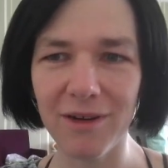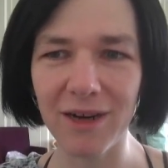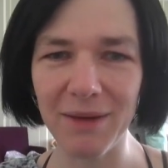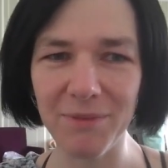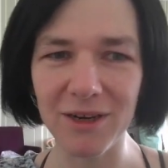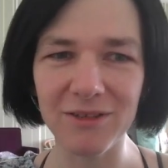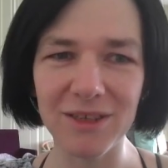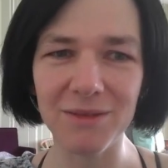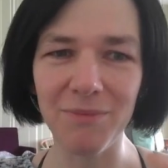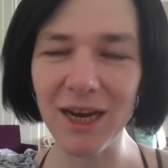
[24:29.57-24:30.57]
rapier. Is
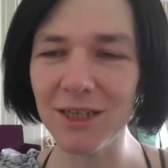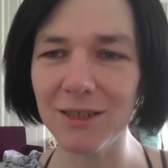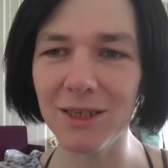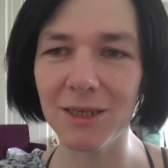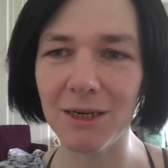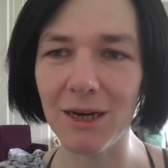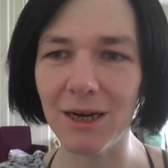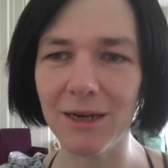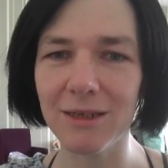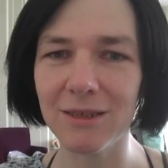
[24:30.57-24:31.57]
it better
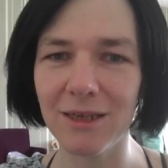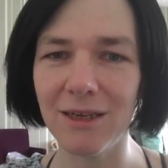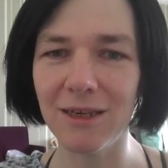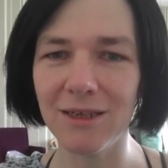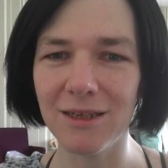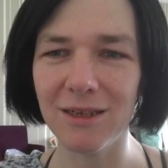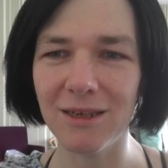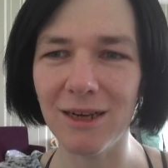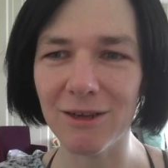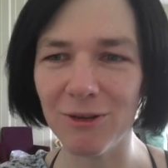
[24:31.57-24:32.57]
like than
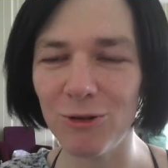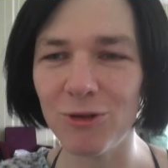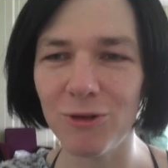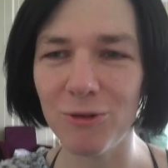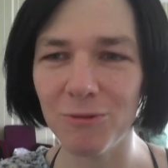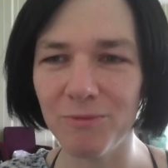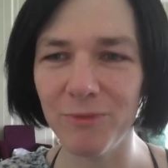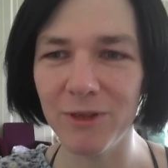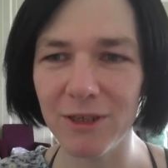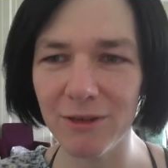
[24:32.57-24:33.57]
like usual
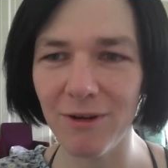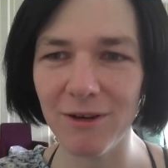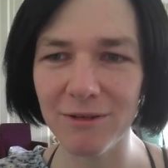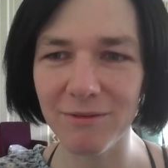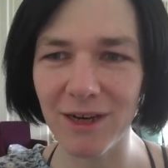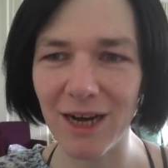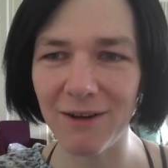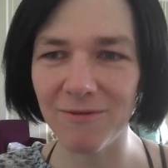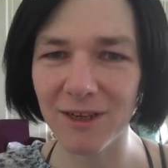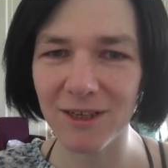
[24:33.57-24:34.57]
sword we
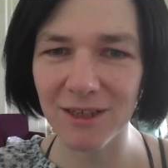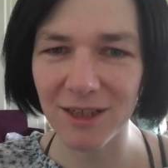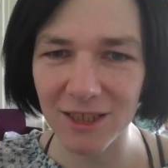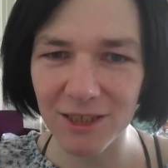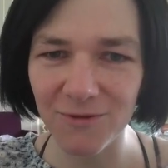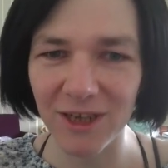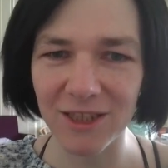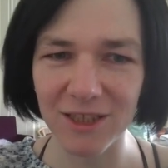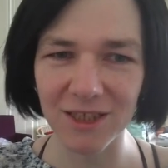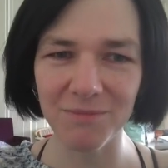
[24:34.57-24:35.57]
have in
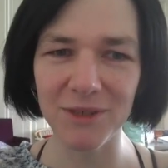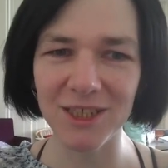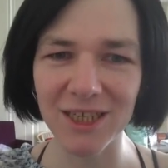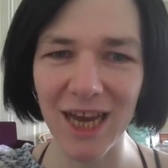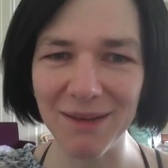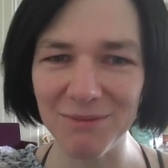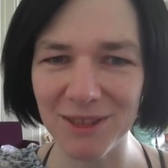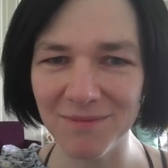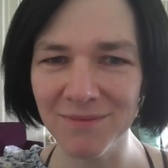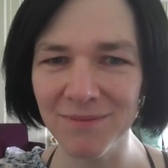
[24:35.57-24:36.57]
fantasy RPG
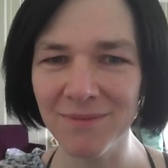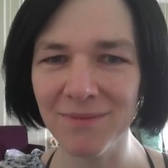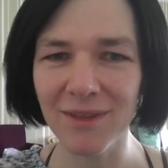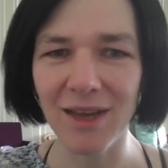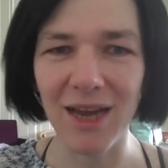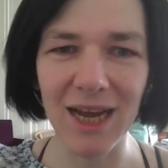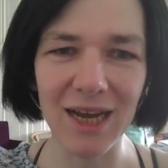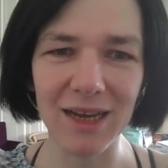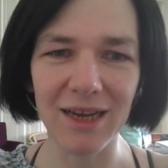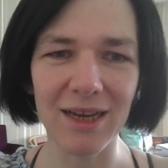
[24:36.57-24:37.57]
games?
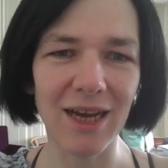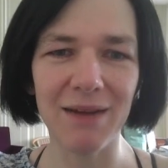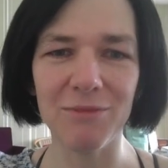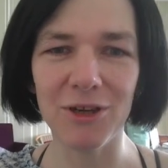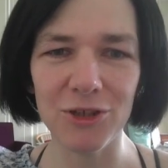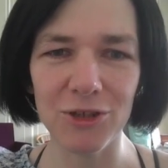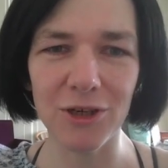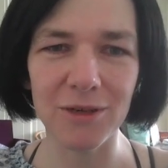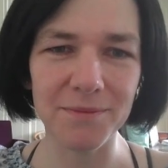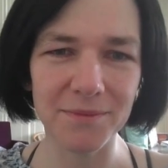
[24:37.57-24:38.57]
I'm not
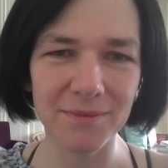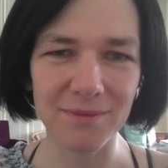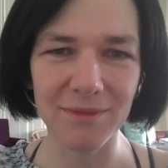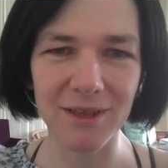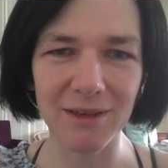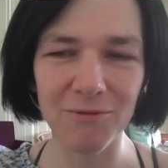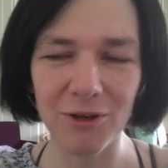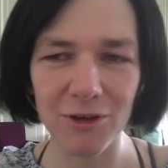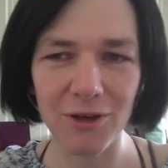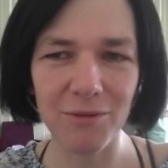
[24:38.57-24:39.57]
sure. If
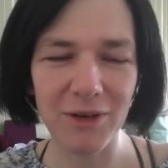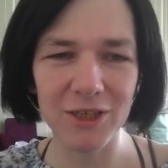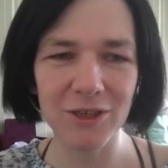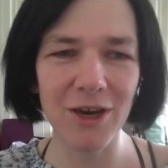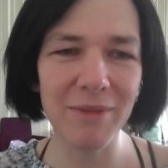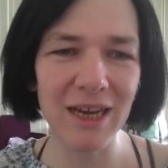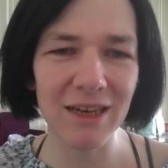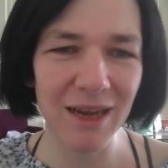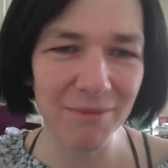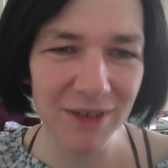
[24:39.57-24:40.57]
you know, please
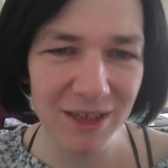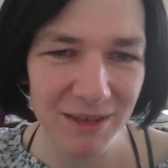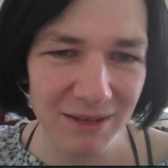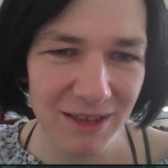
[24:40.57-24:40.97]
comment on it,